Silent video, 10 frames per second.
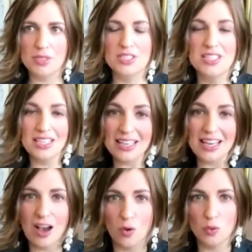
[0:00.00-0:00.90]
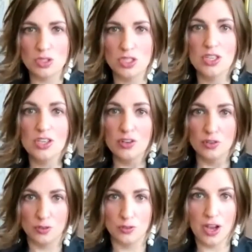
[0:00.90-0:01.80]
standing out
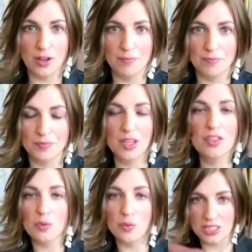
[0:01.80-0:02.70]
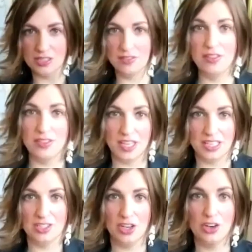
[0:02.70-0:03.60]
from the rest of the
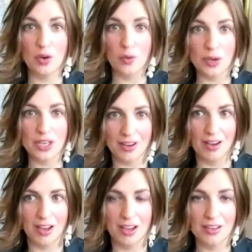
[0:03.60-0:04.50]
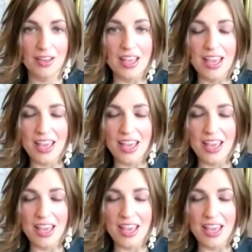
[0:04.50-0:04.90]
things that are going on.